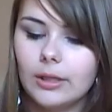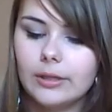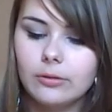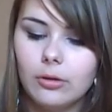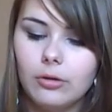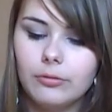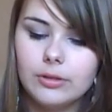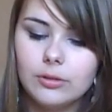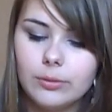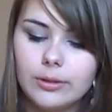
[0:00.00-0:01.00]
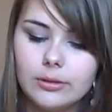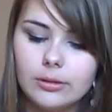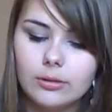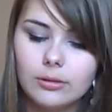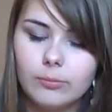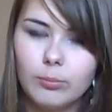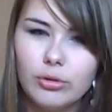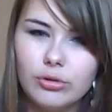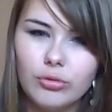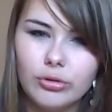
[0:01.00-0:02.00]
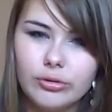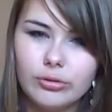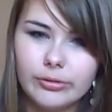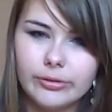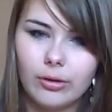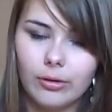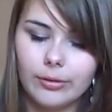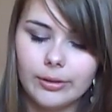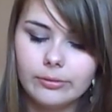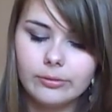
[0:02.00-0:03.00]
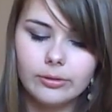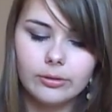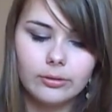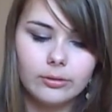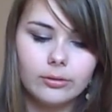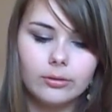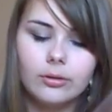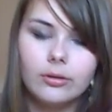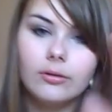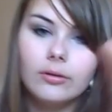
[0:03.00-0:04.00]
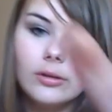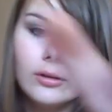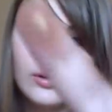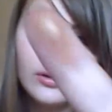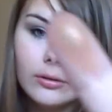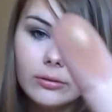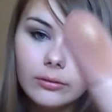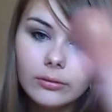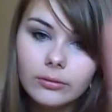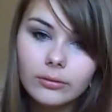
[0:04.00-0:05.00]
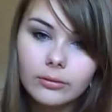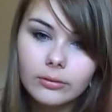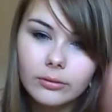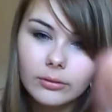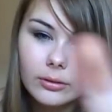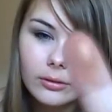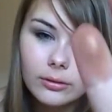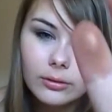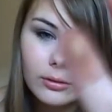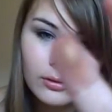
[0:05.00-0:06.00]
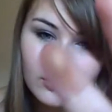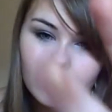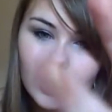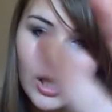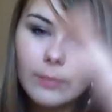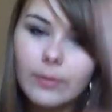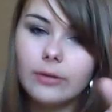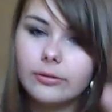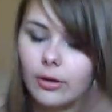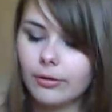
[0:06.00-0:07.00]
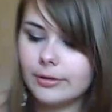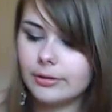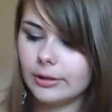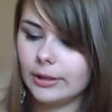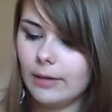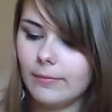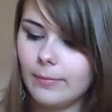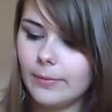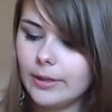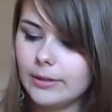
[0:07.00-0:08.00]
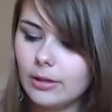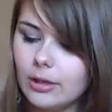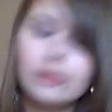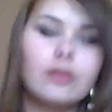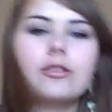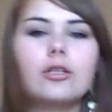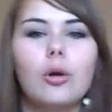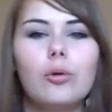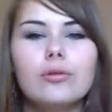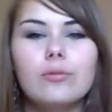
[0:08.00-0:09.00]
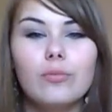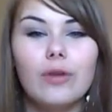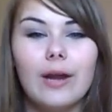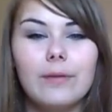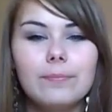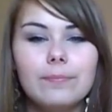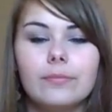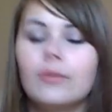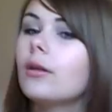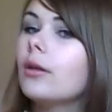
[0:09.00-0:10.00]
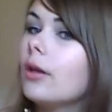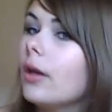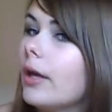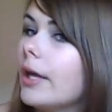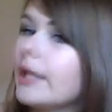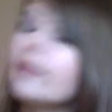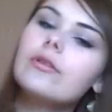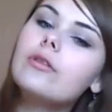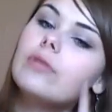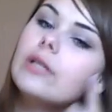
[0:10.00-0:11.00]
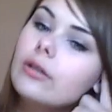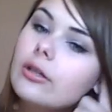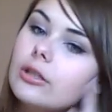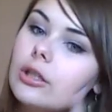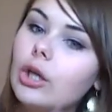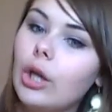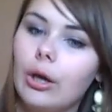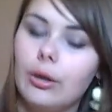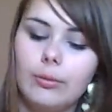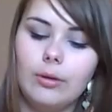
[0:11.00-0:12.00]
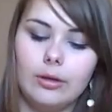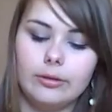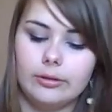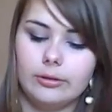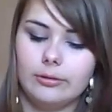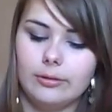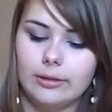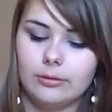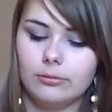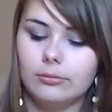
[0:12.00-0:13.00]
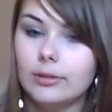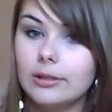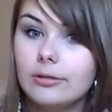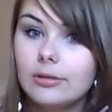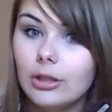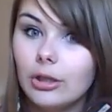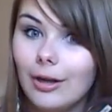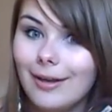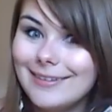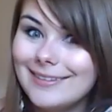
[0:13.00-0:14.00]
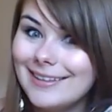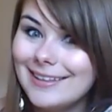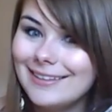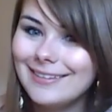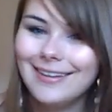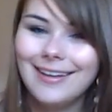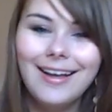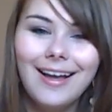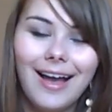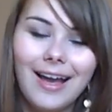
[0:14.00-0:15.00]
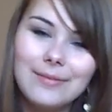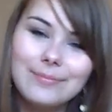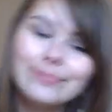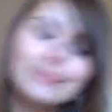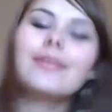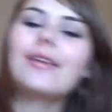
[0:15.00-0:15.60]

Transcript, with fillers: It's not orange, which most drugstores are orange. It probably looks orange on camera, but it's like a nice golden brown. It gives it a really nice glow. As you can see, it's called Instant Glow. And